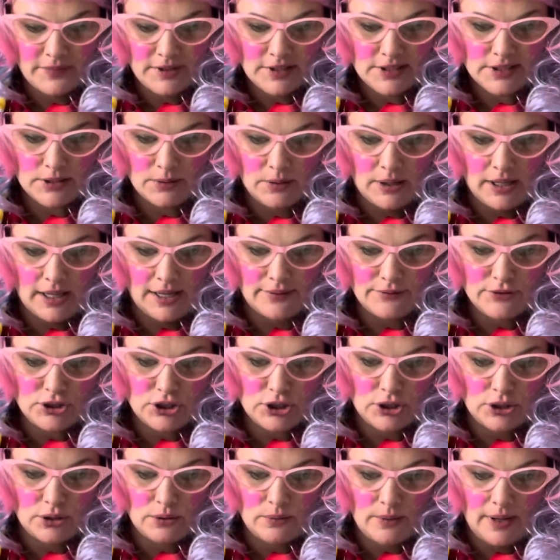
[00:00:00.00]
So I'll have
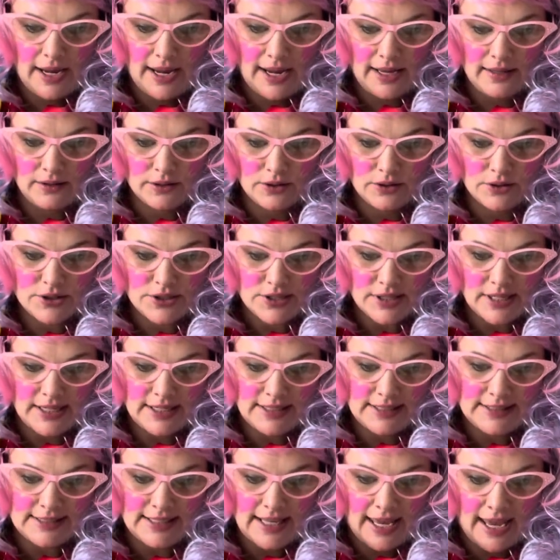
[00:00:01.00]
two antlers
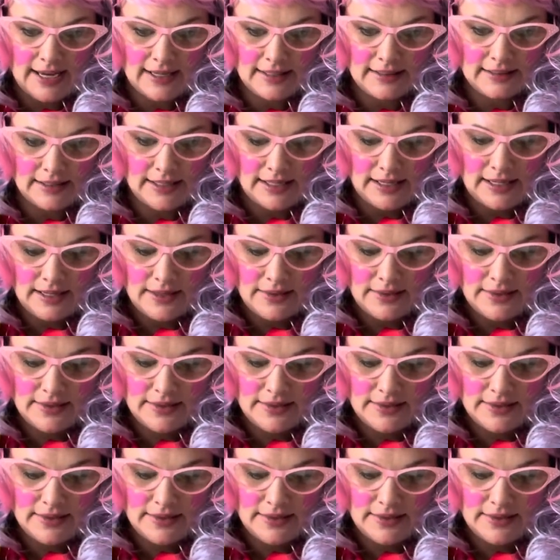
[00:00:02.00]
exactly